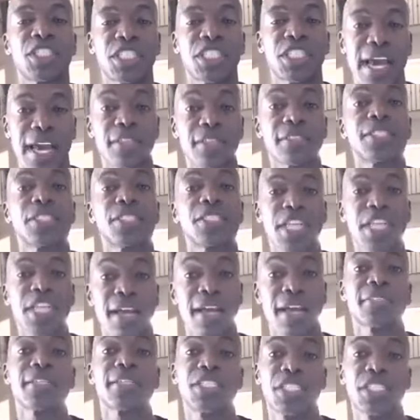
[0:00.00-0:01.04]
check to
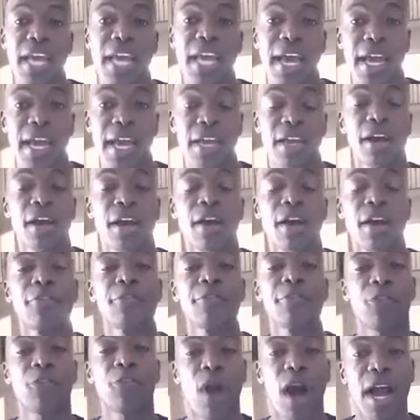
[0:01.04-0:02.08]
check to check,
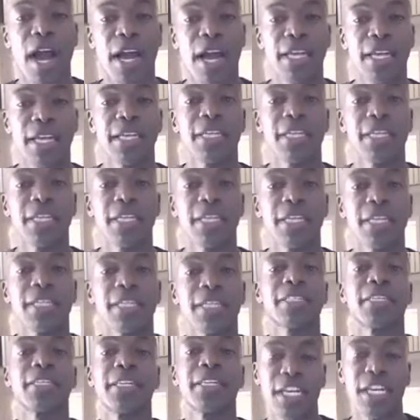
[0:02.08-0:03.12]
Friday
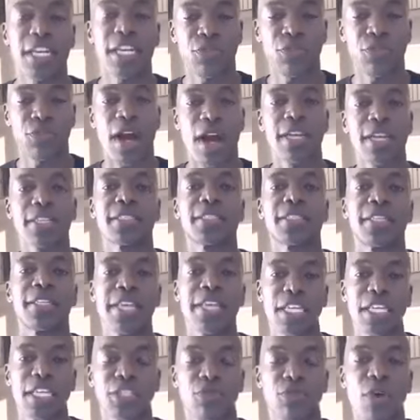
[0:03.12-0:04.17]
to next Friday to
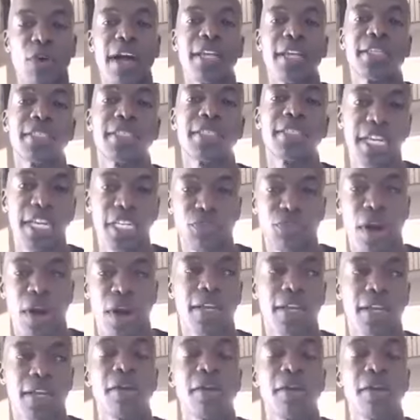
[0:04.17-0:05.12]
next Friday to next Friday.